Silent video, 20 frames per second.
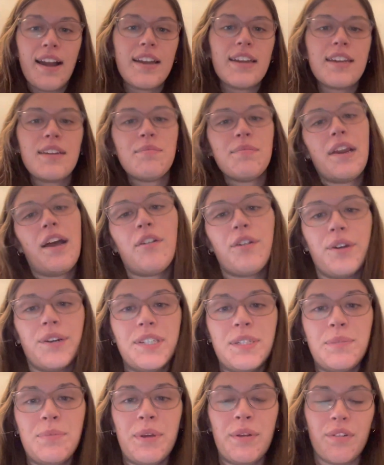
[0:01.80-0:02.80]
am now
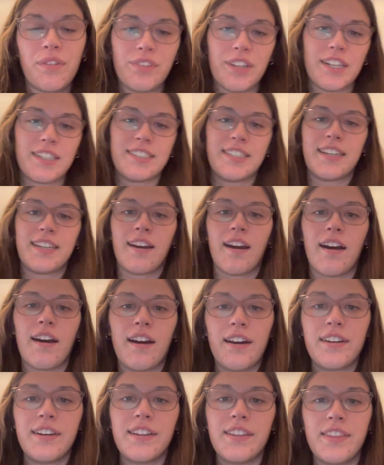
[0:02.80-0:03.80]
going to be reflecting
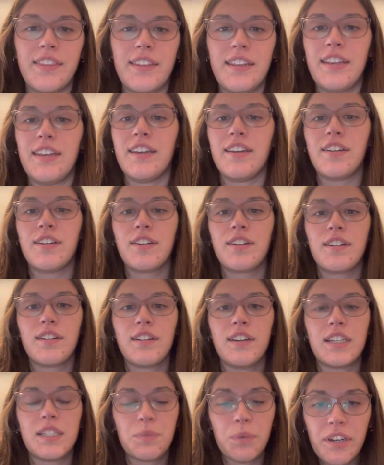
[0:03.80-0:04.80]
on the
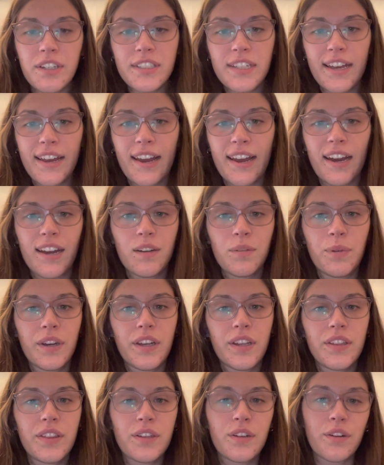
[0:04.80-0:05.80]
experience I had
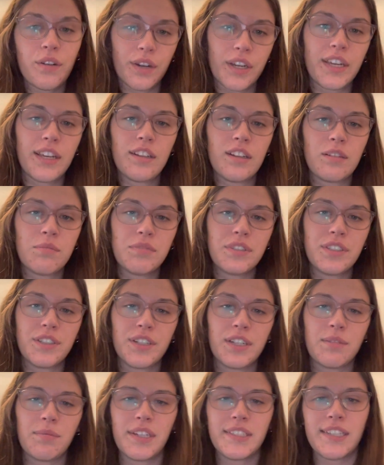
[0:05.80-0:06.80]
with curriculum
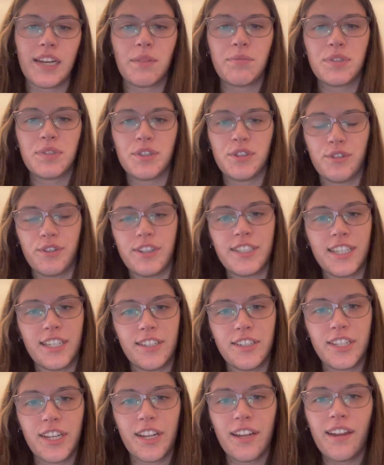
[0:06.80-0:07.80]
during my time student
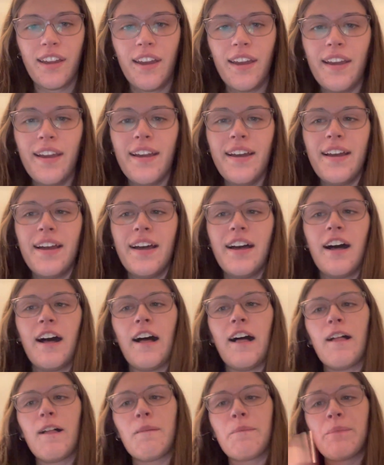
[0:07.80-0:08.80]
teaching.
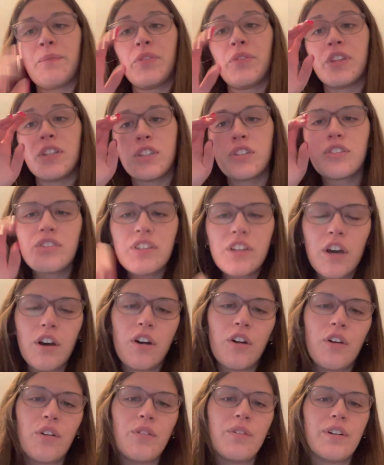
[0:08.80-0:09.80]

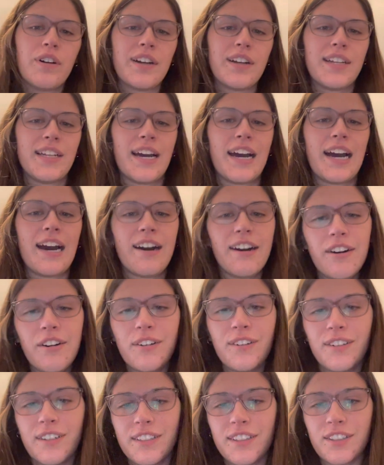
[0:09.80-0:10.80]
So
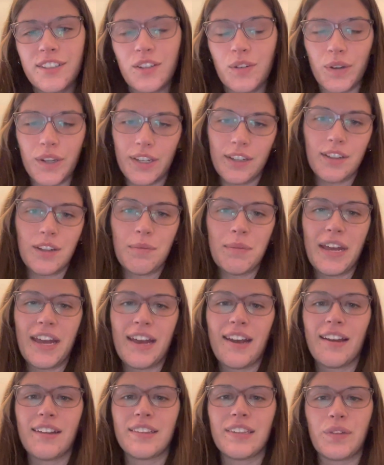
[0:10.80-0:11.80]
how curriculum
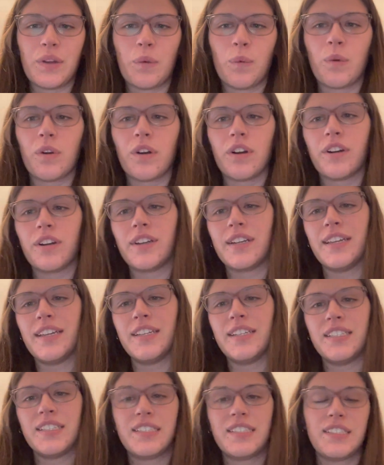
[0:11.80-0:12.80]
at Living Word
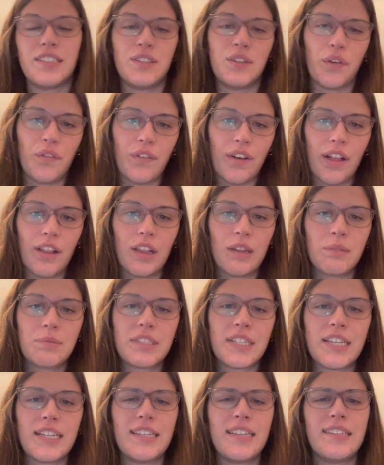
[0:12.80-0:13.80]
is
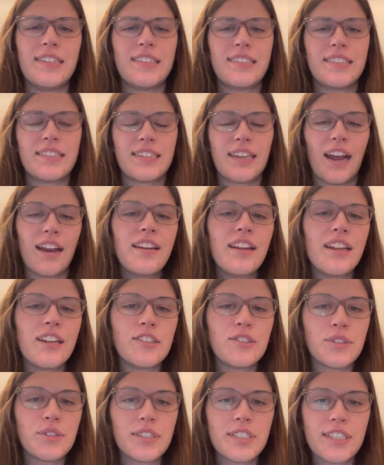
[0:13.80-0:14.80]
developed is kind of
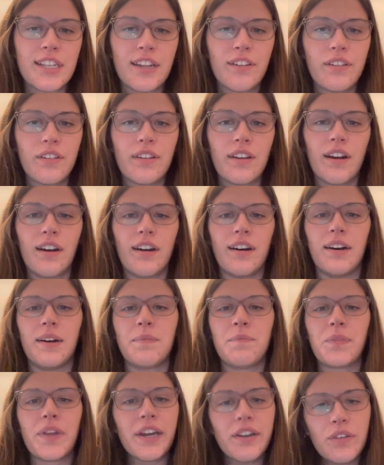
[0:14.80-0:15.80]
interesting.
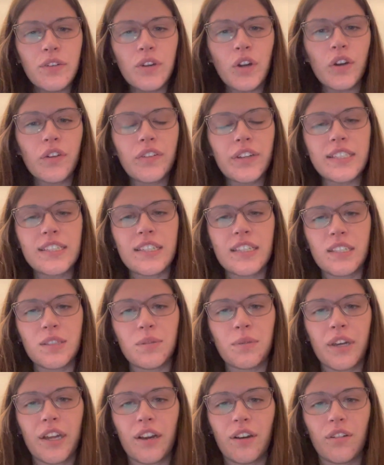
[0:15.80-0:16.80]
I don't know if it's
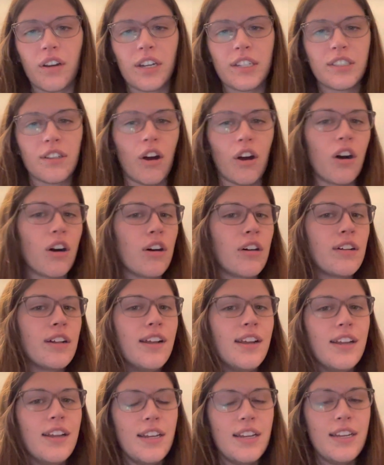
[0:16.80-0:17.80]
this way across all
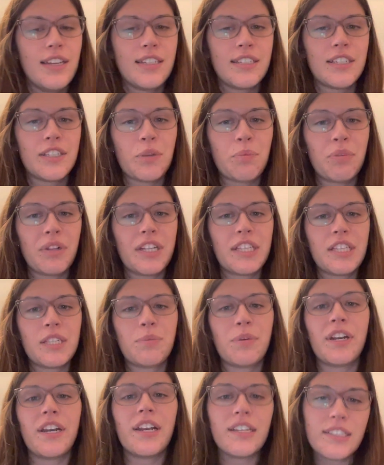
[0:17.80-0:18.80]
disciplines,
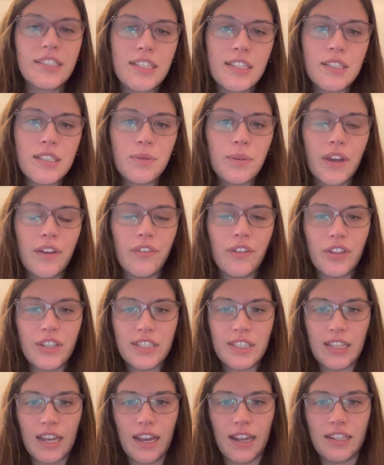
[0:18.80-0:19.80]
but it is this way for the
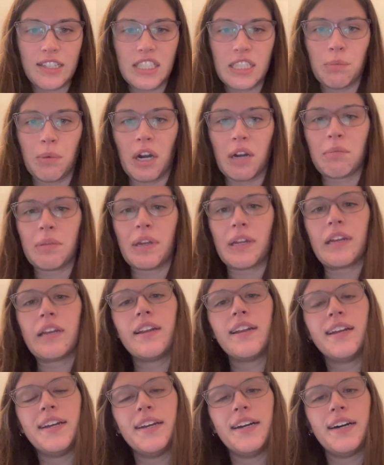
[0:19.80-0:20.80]
science department.
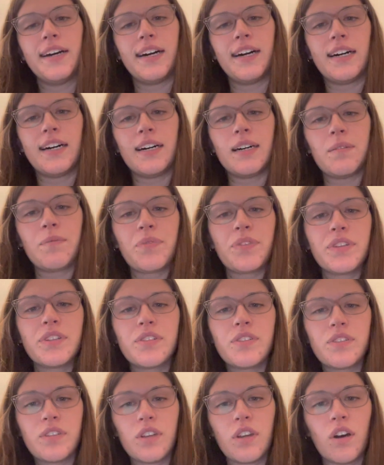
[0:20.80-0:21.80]

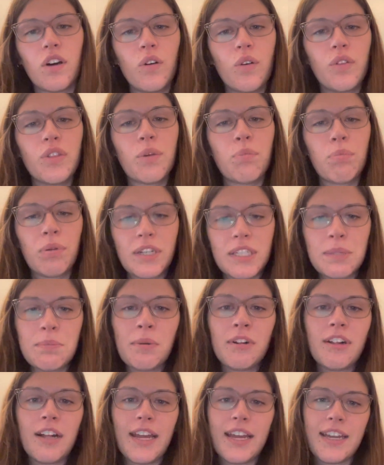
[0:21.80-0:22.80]
So the
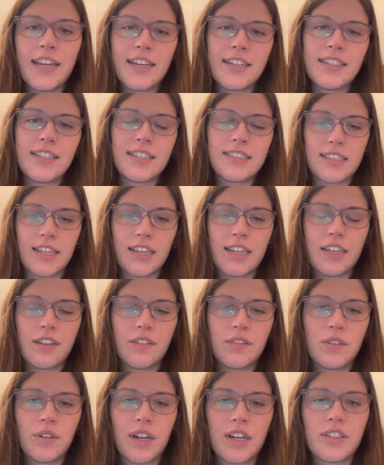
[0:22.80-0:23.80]
principal and
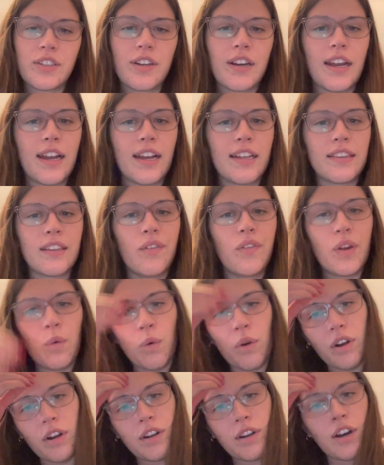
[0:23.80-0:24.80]
executive director at Living
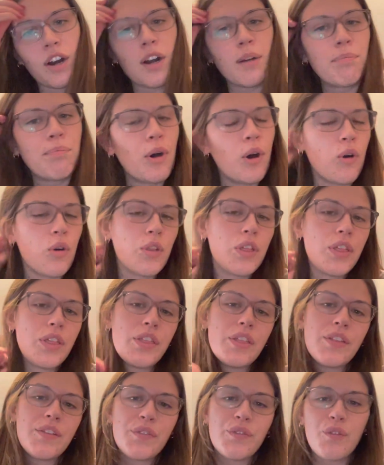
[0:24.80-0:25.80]
Word are
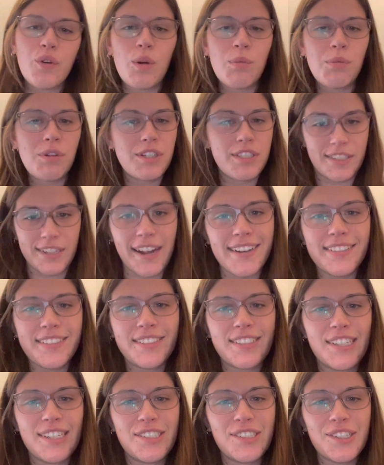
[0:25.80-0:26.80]
both former
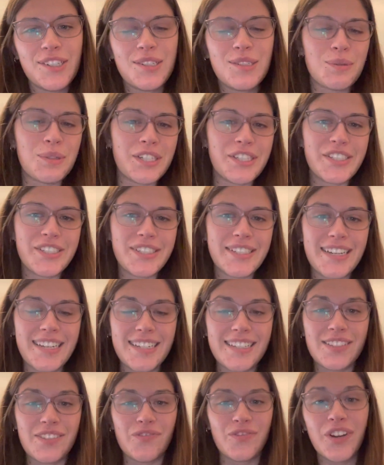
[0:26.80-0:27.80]
science teachers, which
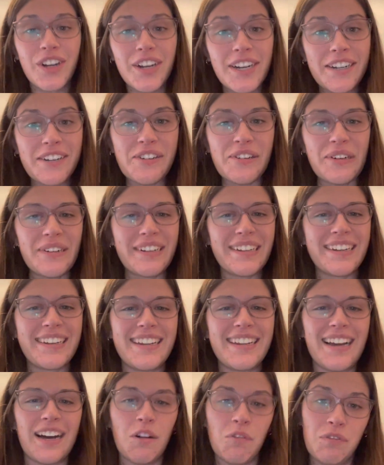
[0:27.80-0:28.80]
is very cool
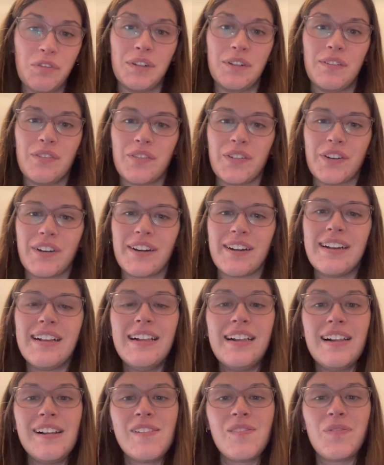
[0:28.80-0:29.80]
and helpful for
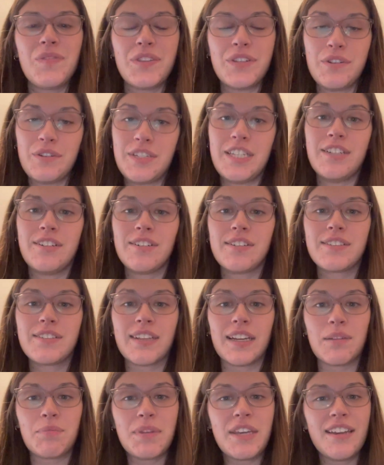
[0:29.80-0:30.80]
new teachers
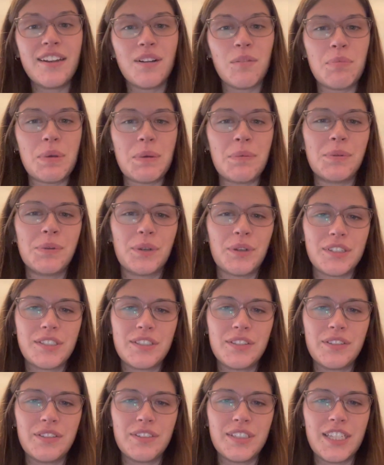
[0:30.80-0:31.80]
like me or people who are
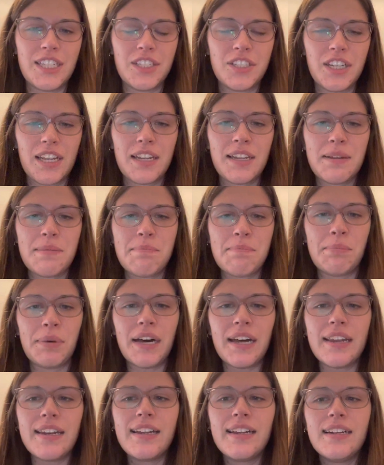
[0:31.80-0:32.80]
student teaching.
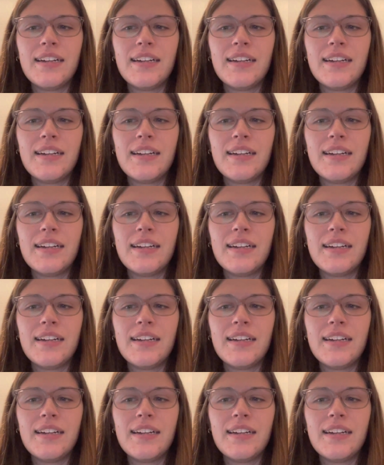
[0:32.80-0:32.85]
But